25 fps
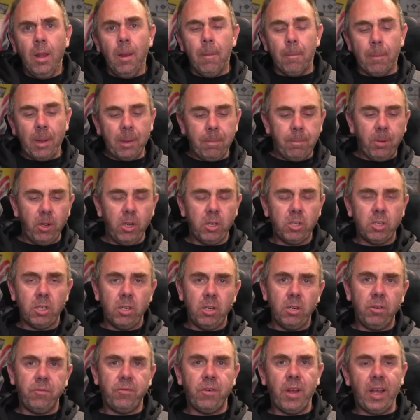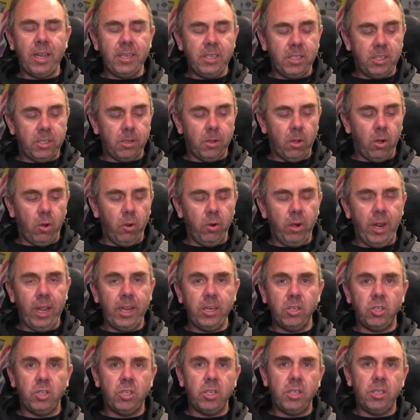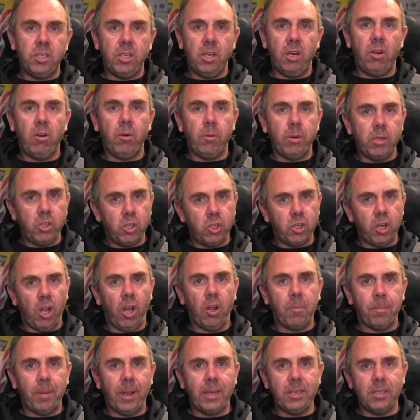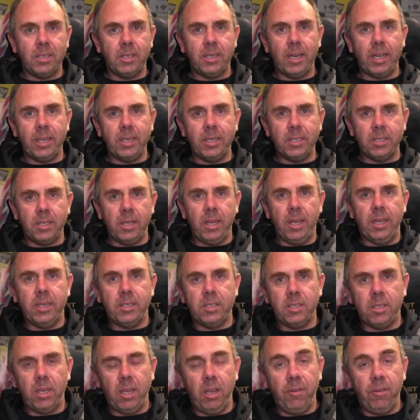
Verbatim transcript: My personal advice on HD Zero and Shark Byte today is this.